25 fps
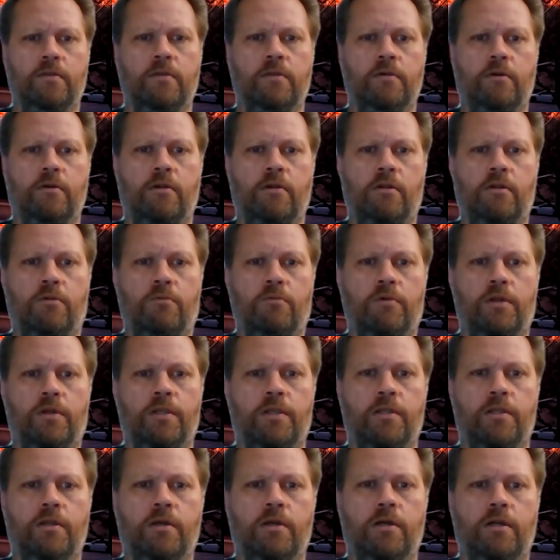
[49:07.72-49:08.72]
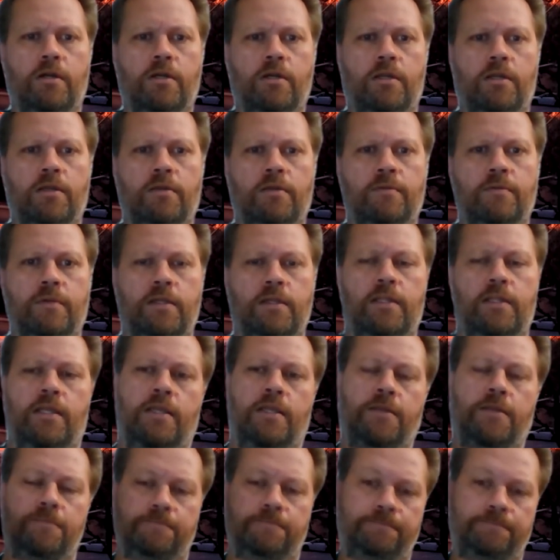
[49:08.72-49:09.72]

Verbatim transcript: They're all working hard. I like it.